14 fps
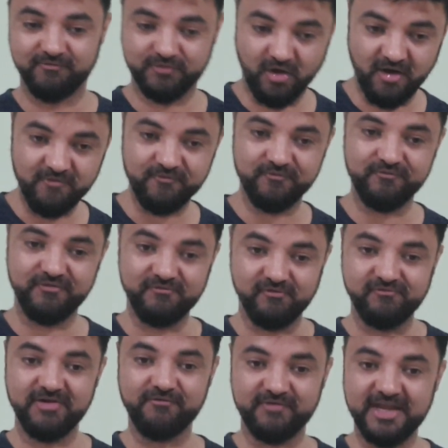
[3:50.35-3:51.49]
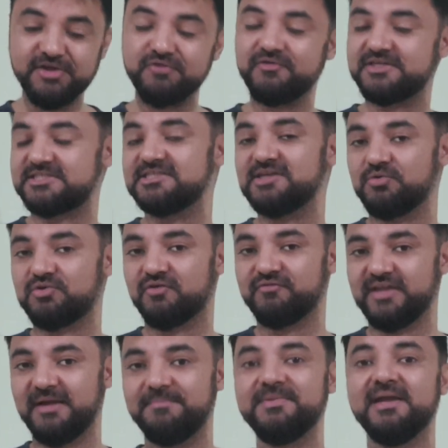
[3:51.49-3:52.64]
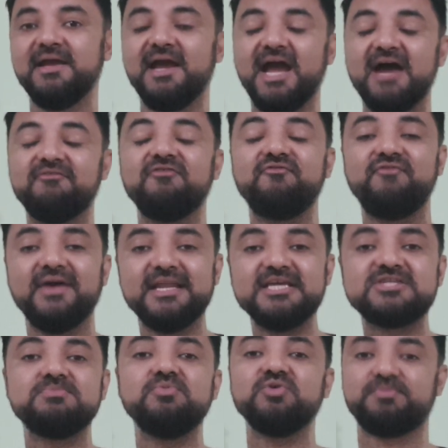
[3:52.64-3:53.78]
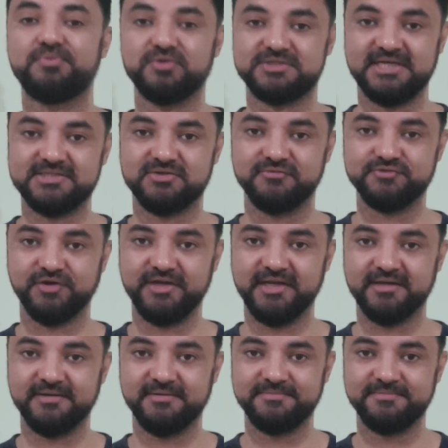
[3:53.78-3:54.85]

Top 50 universities out of them have a very smooth process of joining.